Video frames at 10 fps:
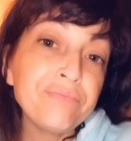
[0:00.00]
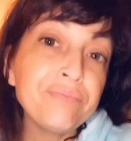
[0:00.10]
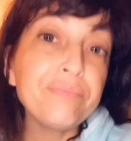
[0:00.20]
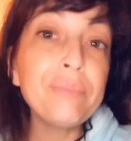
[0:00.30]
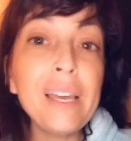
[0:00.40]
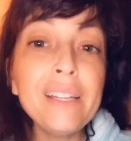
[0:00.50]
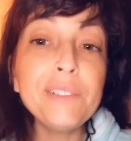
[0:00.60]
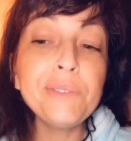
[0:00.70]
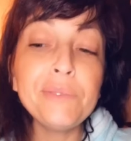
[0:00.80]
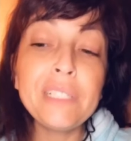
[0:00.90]
But
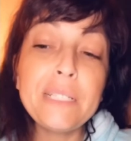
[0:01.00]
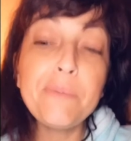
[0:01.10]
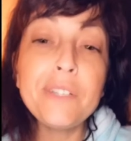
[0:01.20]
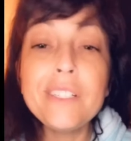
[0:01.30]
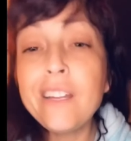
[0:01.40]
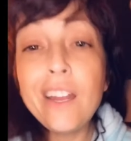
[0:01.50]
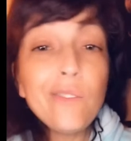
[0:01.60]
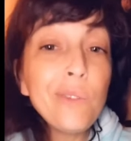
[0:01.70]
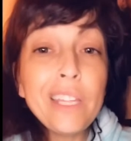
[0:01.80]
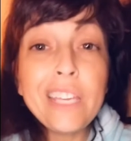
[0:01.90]
this person, I don't
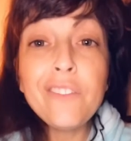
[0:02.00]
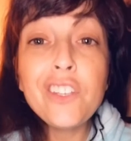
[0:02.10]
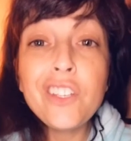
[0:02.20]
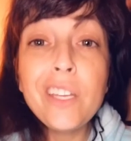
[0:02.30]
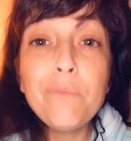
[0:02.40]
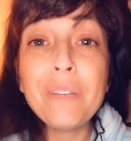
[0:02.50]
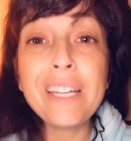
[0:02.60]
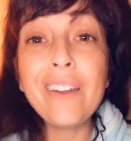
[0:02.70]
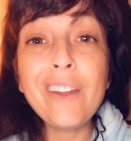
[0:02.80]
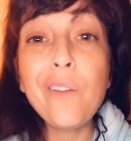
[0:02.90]
really give a shit because I
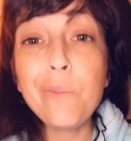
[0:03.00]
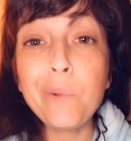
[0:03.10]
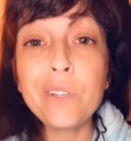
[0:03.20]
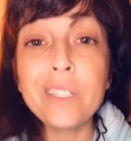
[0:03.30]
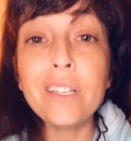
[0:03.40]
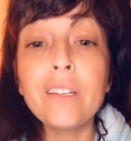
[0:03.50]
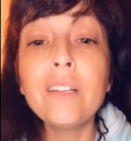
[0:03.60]
don't know the person.